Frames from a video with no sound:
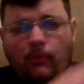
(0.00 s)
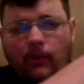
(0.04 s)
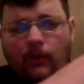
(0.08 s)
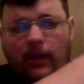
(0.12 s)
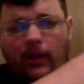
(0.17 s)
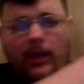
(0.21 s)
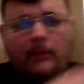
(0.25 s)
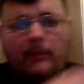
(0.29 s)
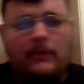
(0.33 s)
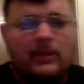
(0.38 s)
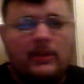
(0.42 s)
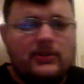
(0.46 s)

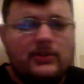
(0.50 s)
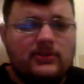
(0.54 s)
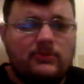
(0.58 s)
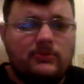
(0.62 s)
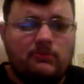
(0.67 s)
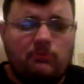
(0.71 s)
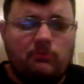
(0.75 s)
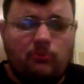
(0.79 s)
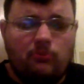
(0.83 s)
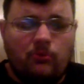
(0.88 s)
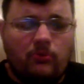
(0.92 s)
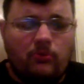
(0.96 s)
gaming is
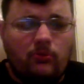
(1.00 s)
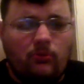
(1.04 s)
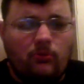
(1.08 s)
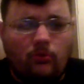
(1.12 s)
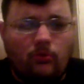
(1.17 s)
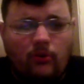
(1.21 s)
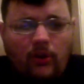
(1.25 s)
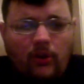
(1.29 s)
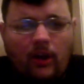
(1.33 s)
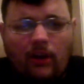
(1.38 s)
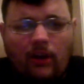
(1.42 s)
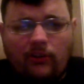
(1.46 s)

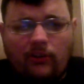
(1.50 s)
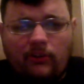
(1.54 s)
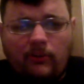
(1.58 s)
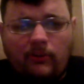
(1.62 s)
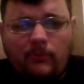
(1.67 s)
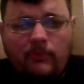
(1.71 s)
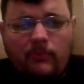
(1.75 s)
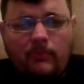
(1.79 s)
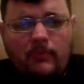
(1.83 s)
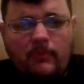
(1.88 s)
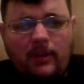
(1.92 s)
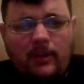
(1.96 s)
really
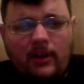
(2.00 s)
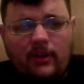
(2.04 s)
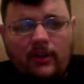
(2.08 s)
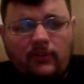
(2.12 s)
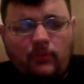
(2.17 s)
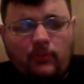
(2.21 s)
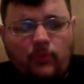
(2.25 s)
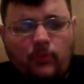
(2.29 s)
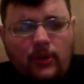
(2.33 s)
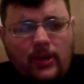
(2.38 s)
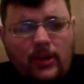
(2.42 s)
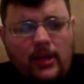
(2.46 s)
awesome
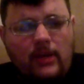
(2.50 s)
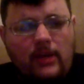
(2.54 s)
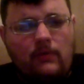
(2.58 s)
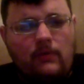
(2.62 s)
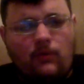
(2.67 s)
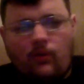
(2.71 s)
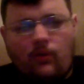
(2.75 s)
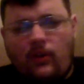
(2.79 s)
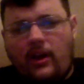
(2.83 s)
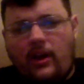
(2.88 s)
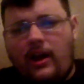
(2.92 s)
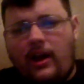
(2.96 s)
because we need
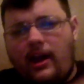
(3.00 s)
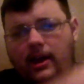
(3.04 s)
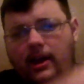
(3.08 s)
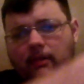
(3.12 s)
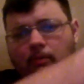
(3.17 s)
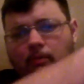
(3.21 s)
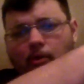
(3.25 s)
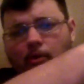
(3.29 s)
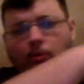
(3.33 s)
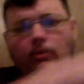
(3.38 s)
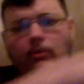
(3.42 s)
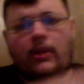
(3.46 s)
really high-end
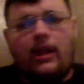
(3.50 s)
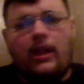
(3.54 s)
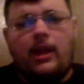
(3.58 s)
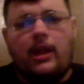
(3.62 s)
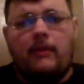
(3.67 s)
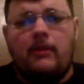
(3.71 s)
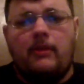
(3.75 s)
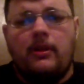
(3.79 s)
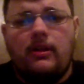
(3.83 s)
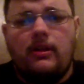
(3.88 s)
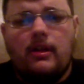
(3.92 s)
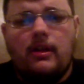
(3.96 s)
mobile
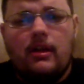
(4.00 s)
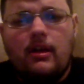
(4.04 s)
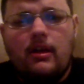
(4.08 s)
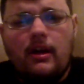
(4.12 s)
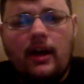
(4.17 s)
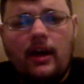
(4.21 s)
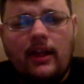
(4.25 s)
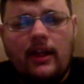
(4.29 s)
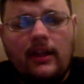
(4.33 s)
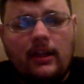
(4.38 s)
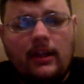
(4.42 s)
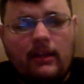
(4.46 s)
gaming.
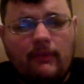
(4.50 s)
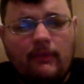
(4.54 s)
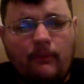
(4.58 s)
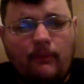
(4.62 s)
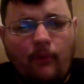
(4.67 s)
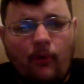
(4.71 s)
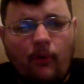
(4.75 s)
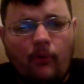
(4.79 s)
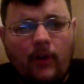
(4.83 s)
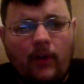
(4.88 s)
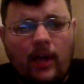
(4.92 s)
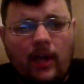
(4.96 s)
I think if
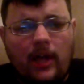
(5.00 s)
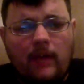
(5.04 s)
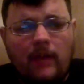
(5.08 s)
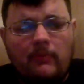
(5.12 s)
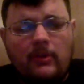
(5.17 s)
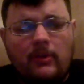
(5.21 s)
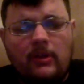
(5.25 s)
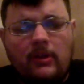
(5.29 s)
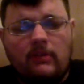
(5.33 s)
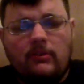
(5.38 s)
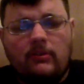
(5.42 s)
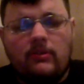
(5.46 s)
mobile
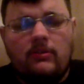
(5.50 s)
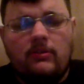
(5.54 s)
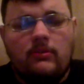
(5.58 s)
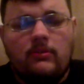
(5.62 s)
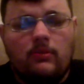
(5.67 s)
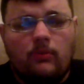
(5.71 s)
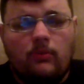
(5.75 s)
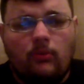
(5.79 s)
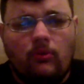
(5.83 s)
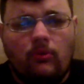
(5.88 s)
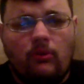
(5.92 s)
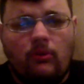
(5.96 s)
gaming
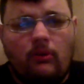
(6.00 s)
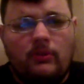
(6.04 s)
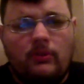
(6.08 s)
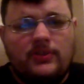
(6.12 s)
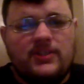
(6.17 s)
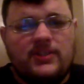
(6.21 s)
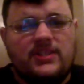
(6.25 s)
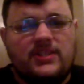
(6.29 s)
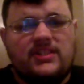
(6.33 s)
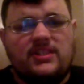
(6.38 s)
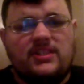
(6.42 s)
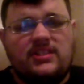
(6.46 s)
really wants
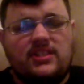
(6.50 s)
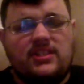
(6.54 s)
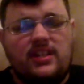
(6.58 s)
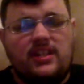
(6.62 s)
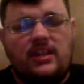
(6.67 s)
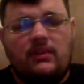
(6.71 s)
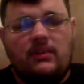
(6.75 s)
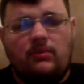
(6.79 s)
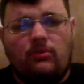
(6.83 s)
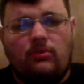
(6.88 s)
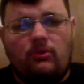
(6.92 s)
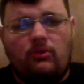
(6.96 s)
to
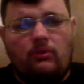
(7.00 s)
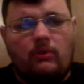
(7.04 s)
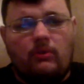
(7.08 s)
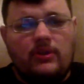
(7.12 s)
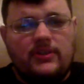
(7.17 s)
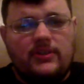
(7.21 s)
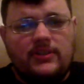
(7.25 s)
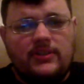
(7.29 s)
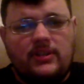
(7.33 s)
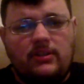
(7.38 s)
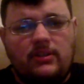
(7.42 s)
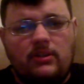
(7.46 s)
succeed, really want to
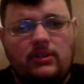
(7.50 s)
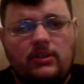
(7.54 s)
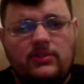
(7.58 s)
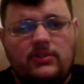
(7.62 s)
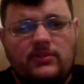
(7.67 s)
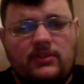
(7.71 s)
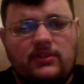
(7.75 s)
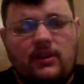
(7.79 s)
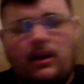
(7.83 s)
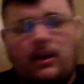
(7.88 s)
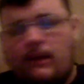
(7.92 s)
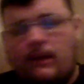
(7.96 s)
see good
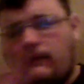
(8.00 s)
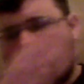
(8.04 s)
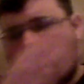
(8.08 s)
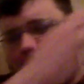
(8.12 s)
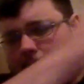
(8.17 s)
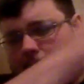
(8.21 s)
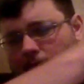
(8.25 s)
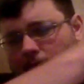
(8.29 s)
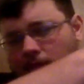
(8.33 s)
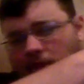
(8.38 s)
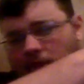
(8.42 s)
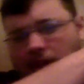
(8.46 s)
stuff
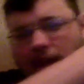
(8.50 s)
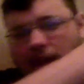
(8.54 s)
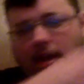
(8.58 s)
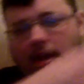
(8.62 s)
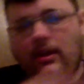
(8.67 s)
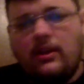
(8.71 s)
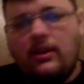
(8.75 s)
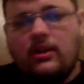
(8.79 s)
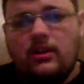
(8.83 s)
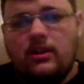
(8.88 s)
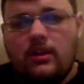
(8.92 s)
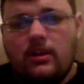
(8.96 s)
come for that,
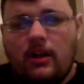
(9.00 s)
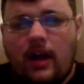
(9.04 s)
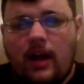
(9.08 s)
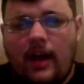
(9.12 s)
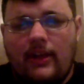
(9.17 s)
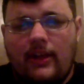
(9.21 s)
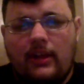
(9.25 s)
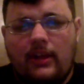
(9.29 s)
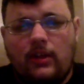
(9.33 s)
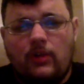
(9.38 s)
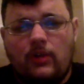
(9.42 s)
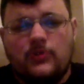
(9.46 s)
I
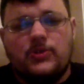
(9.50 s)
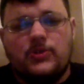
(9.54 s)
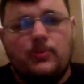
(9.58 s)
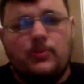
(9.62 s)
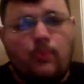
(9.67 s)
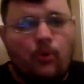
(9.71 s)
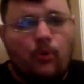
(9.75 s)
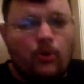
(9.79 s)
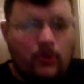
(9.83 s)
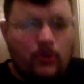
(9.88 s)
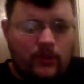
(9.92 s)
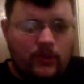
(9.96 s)
think go
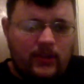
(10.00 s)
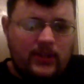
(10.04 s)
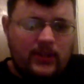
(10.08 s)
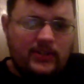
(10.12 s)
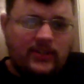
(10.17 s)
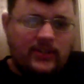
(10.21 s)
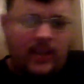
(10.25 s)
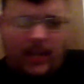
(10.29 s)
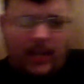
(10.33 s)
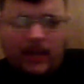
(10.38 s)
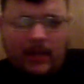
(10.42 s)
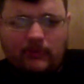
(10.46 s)
support these
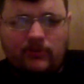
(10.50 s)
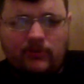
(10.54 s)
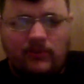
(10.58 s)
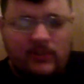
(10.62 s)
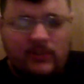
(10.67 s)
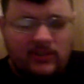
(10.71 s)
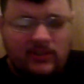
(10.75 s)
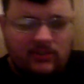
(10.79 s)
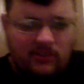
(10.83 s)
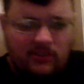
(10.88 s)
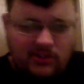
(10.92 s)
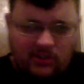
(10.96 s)
games,
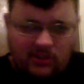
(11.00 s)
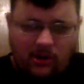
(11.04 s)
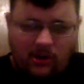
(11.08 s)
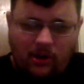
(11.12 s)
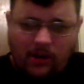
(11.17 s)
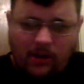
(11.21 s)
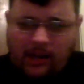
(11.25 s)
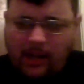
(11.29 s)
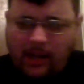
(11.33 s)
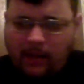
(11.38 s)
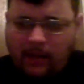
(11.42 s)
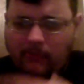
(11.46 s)
this
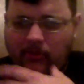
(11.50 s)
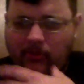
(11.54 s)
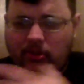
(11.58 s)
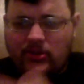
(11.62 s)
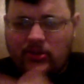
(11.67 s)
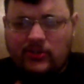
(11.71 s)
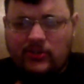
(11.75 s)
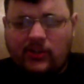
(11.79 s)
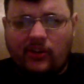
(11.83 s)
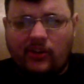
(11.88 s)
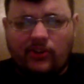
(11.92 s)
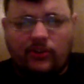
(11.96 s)
card game, and
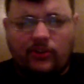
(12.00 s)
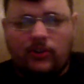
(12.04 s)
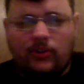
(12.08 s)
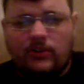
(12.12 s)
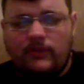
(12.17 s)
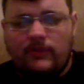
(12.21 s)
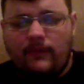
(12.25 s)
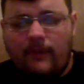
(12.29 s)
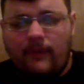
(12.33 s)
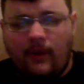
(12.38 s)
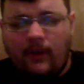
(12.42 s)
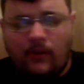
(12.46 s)
this also
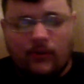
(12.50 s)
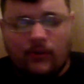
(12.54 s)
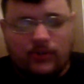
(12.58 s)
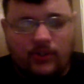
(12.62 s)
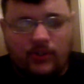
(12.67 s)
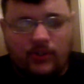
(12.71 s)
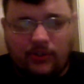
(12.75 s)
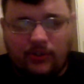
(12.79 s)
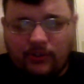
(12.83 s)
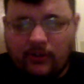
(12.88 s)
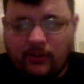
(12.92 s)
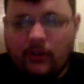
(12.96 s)
the Fallout
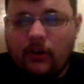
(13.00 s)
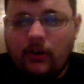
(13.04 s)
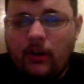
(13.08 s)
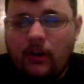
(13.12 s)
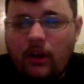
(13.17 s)
Shelter.